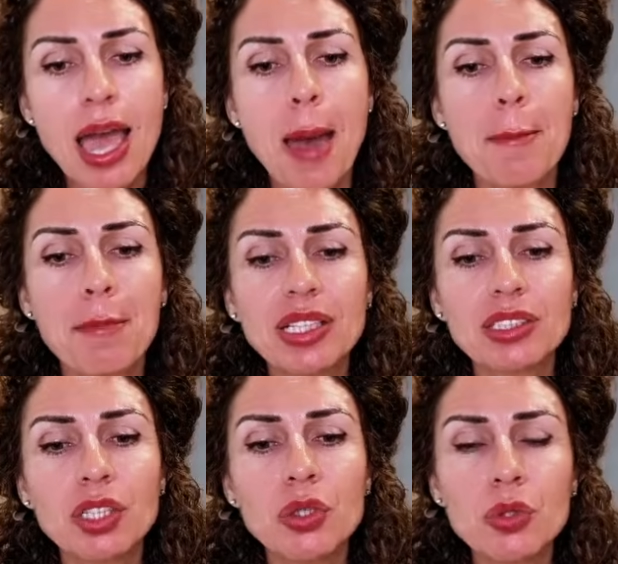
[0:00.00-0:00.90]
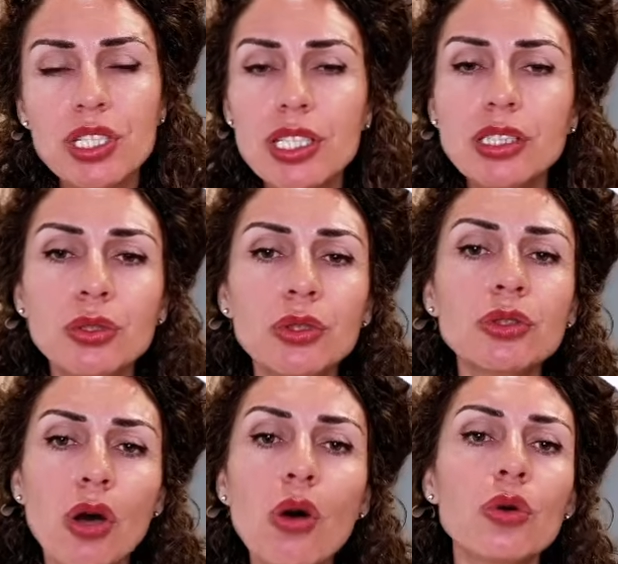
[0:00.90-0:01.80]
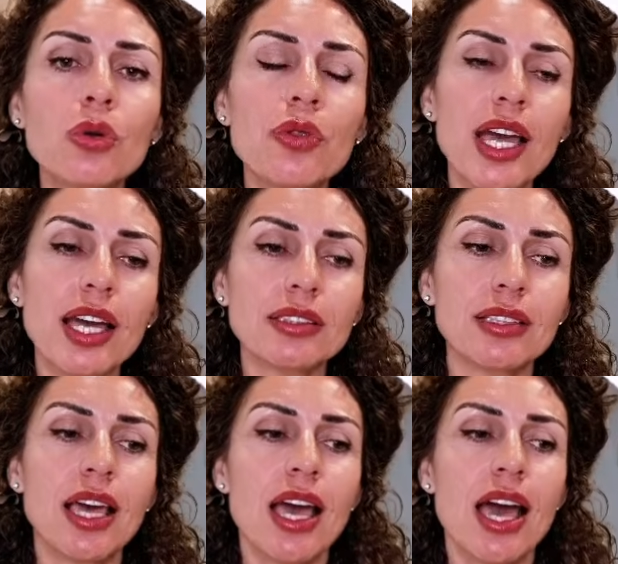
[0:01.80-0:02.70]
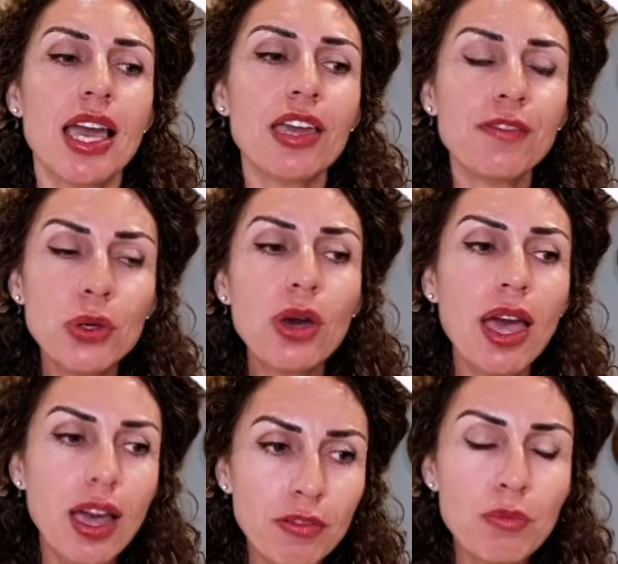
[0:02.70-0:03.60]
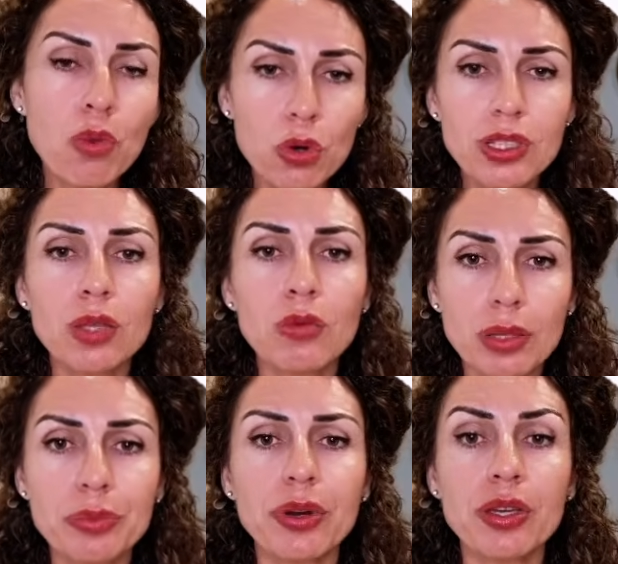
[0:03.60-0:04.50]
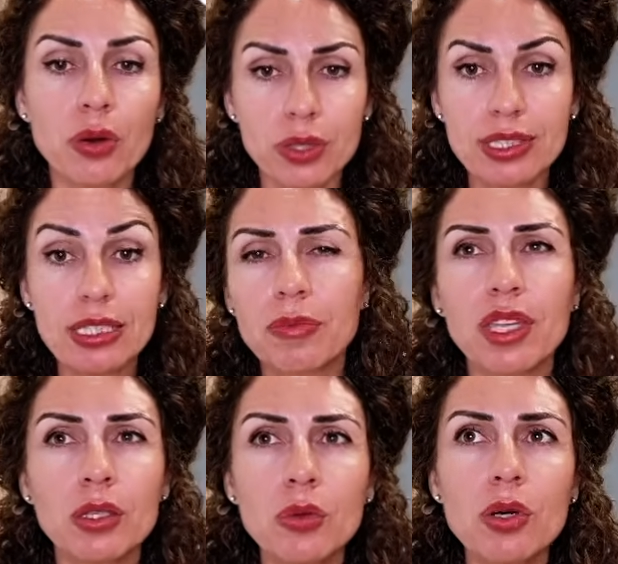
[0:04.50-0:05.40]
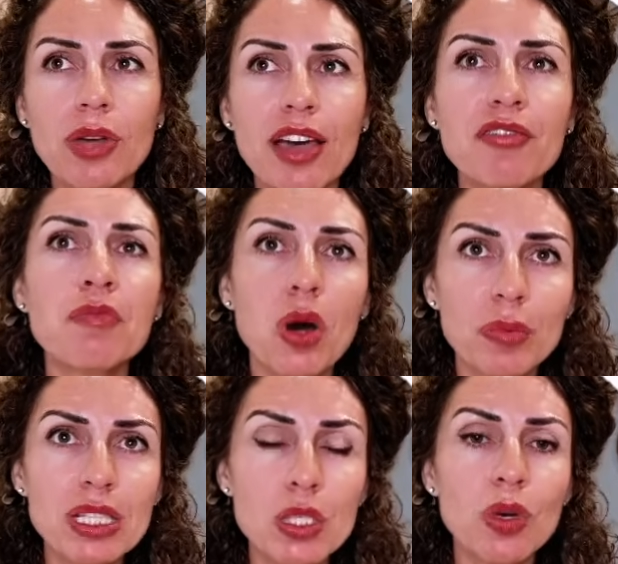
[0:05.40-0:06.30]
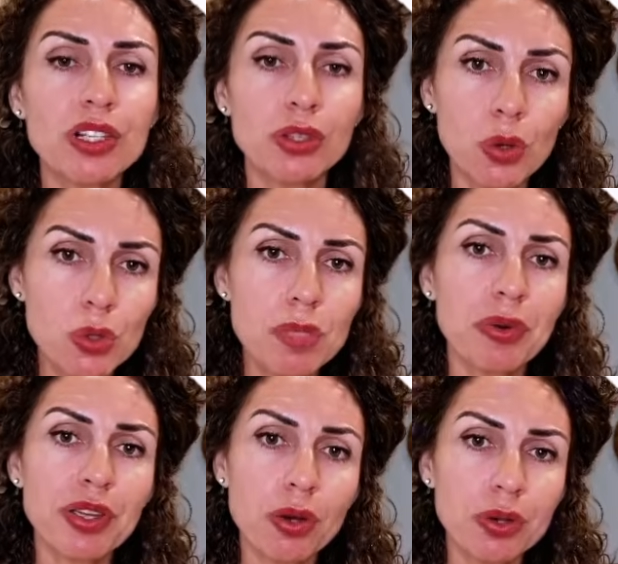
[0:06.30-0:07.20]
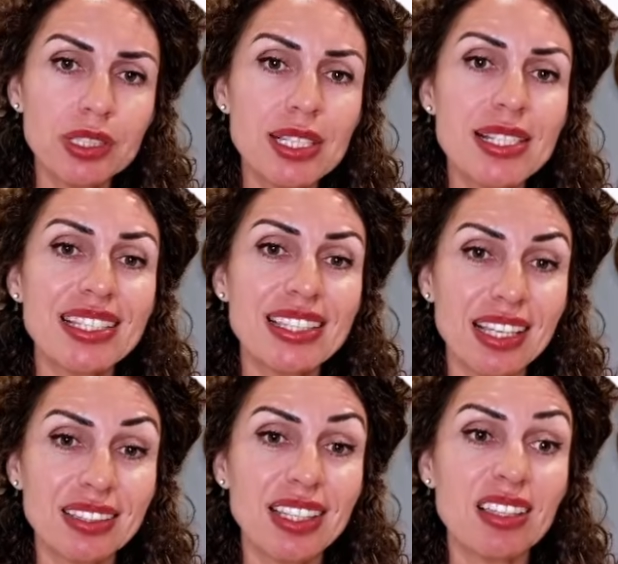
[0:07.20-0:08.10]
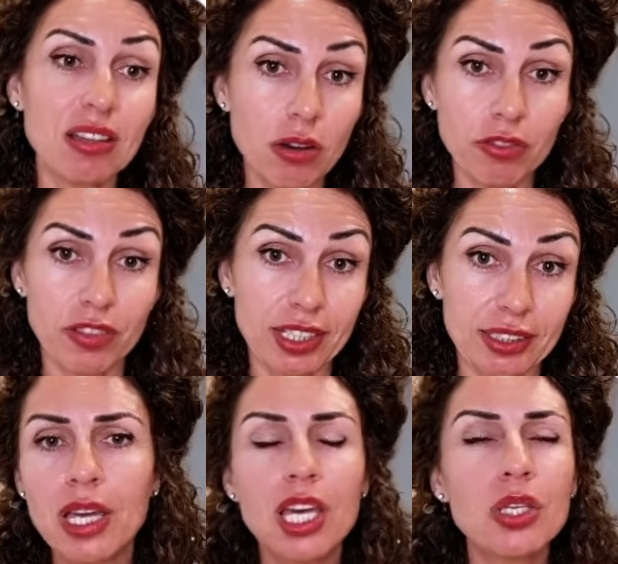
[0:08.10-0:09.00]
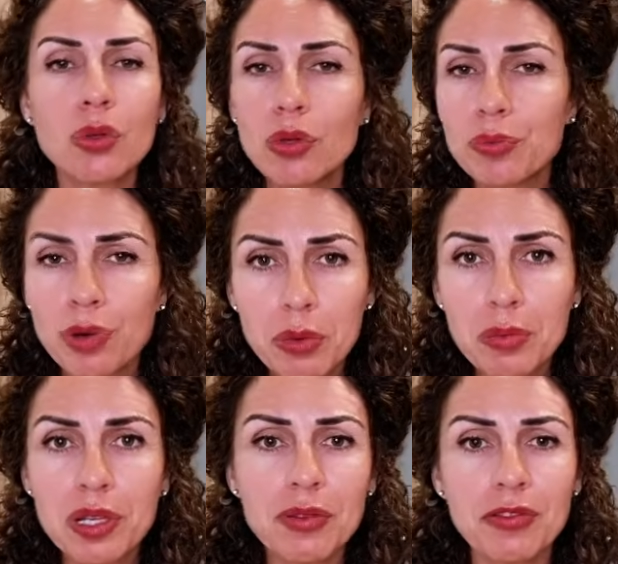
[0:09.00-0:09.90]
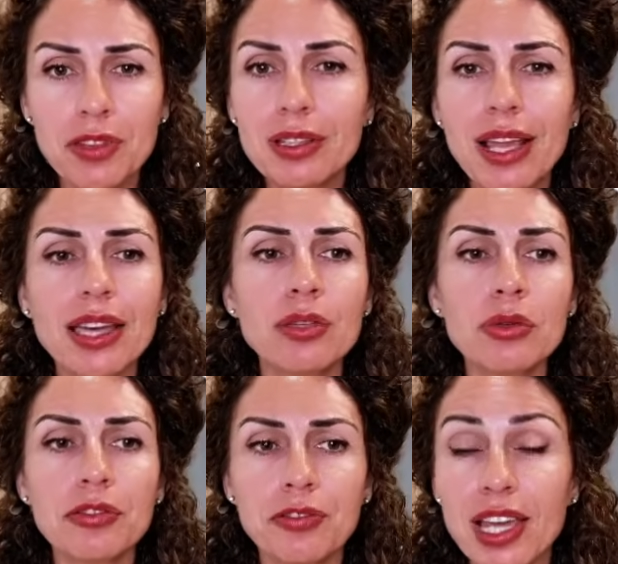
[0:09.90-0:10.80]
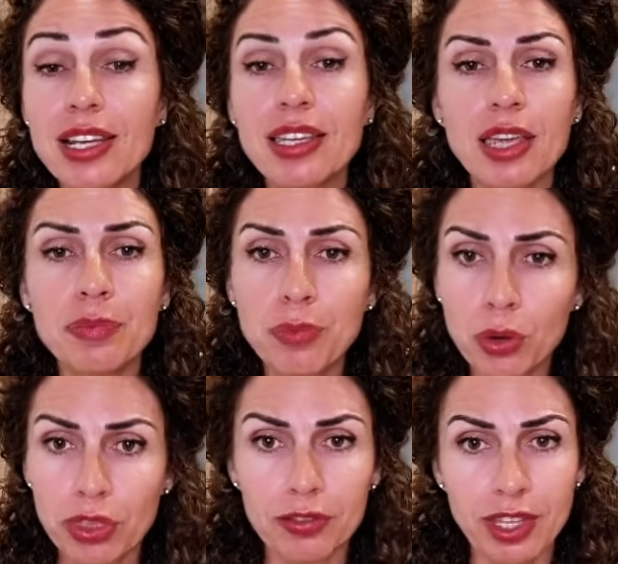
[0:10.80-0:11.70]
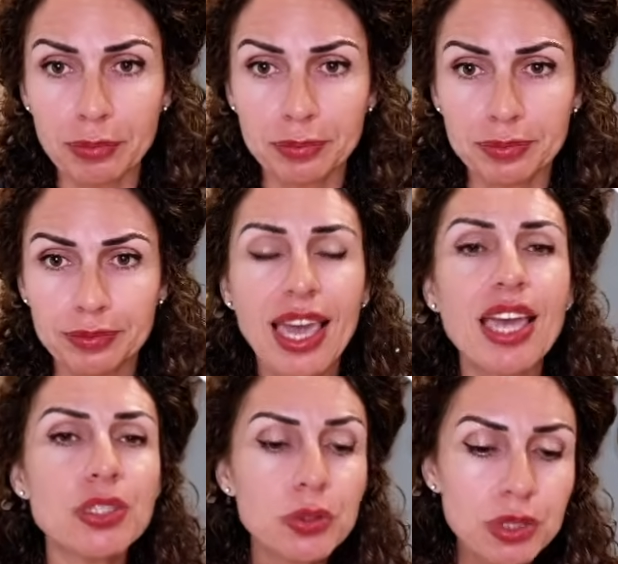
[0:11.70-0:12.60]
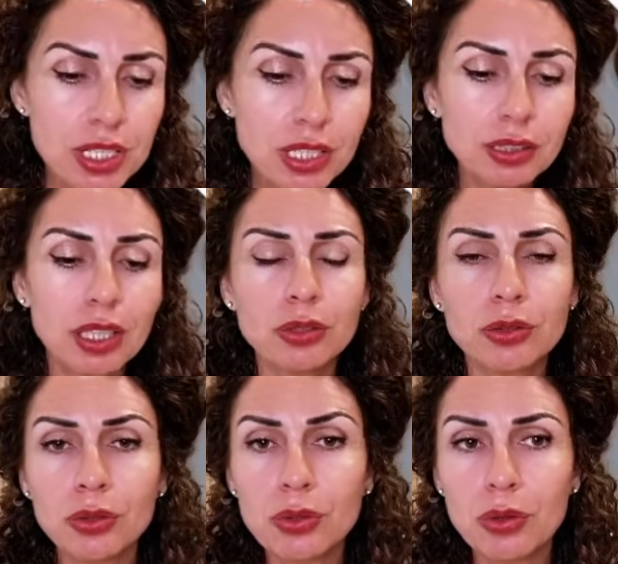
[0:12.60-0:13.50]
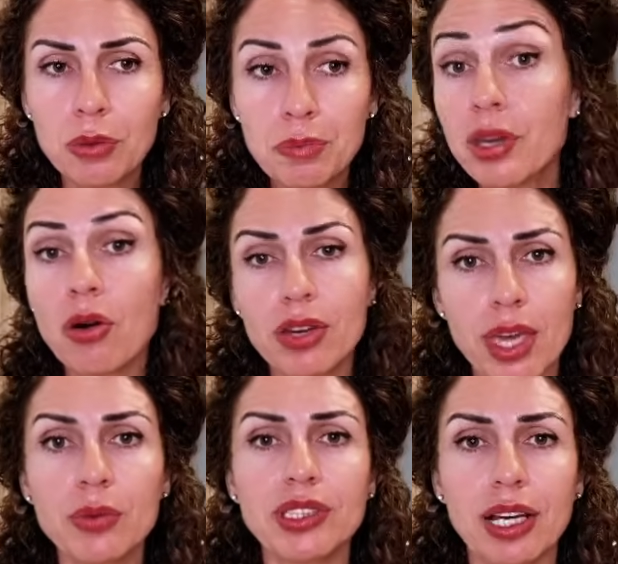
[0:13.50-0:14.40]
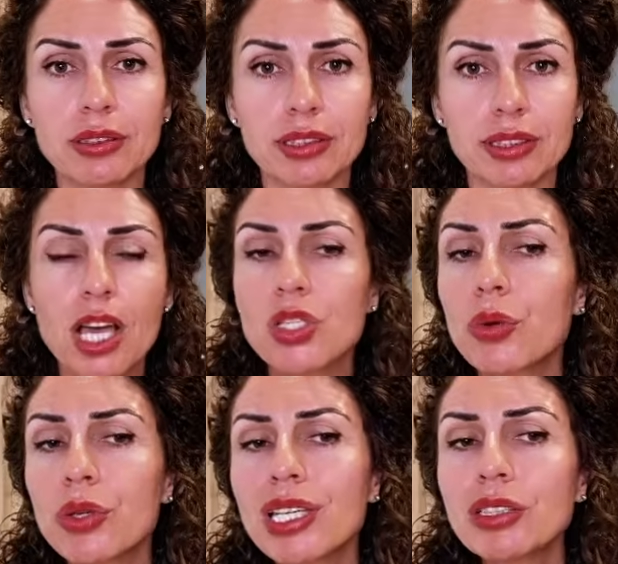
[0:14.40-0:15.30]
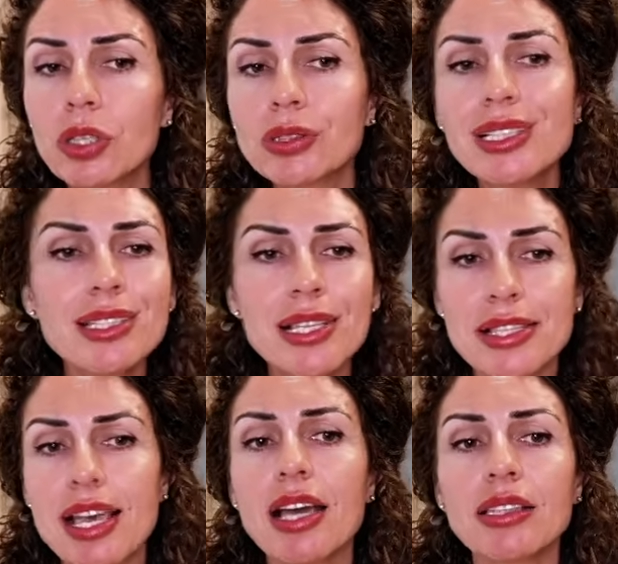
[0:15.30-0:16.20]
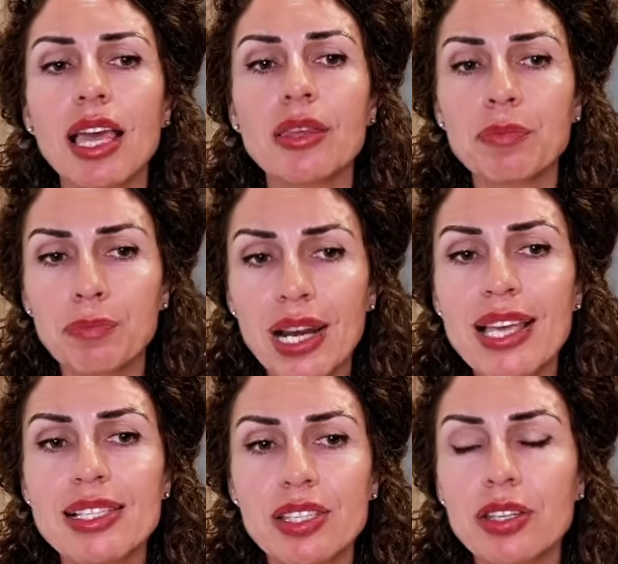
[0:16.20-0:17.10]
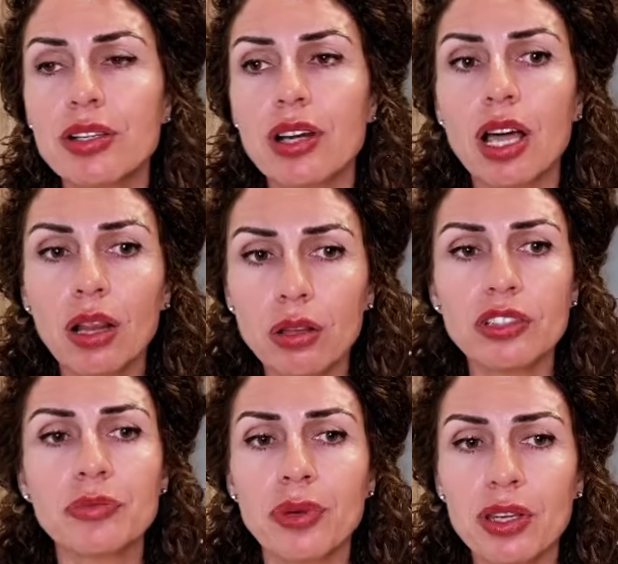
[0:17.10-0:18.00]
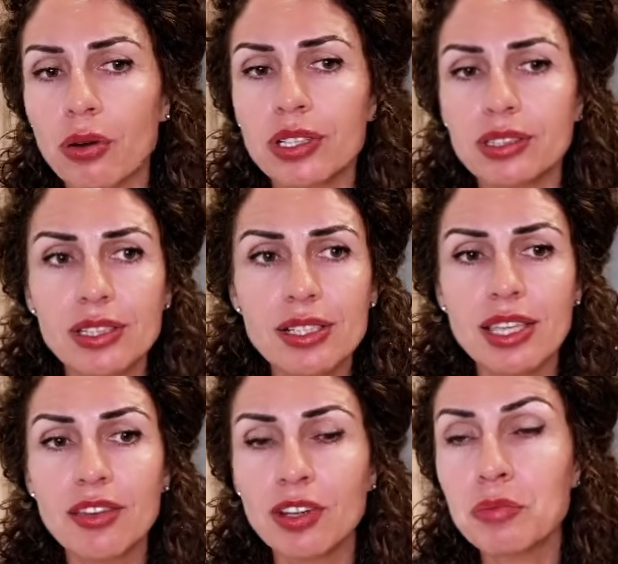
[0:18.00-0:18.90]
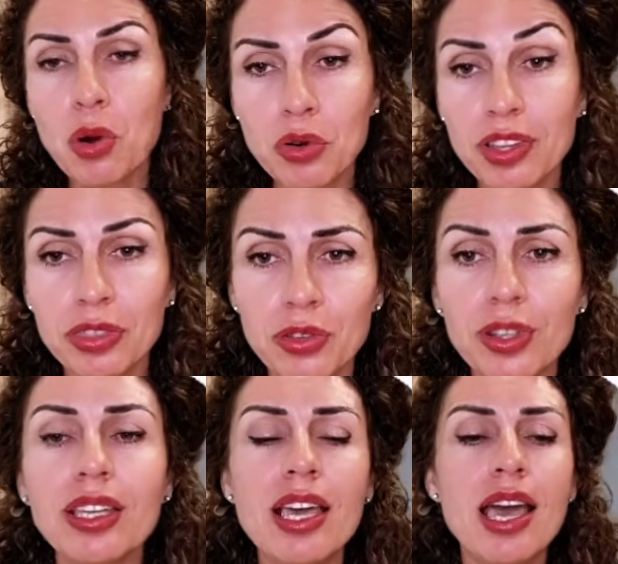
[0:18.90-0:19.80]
But you need to know that If you have more than one priority, you will have moments where those priorities get in conflict. You will probably feel like you are failing at both of them, and you need to be okay with that. So you can totally decide and place here a lot of priorities, even more than 3.